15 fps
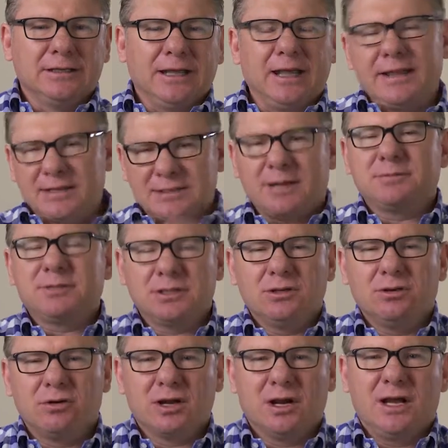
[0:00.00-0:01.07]
And that's up to
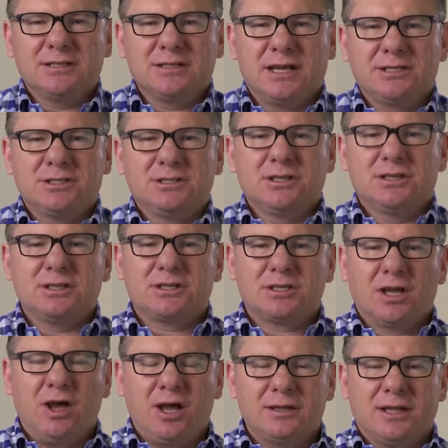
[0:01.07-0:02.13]
the organisation to
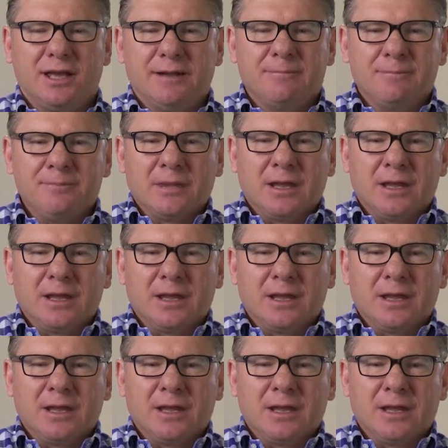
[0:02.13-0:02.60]
decide that.